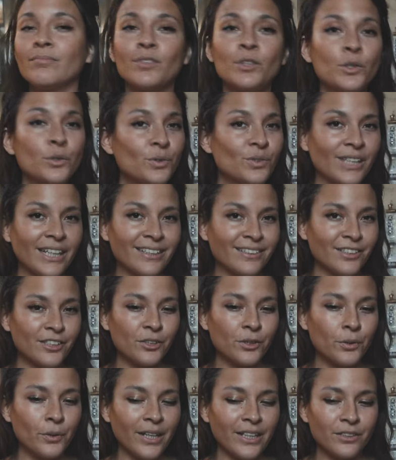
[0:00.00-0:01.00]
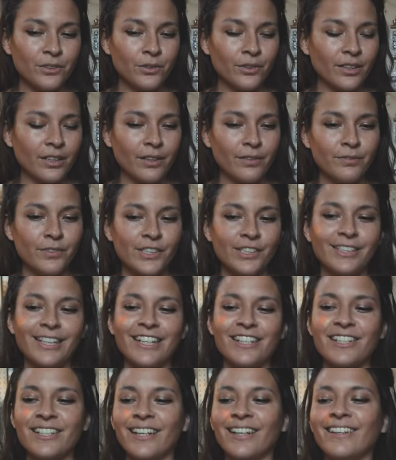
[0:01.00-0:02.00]
2 cents to add to the
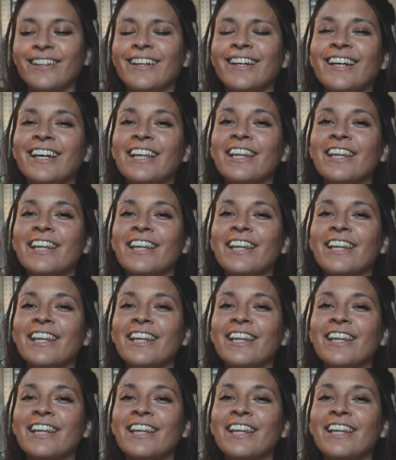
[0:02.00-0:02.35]
conversation.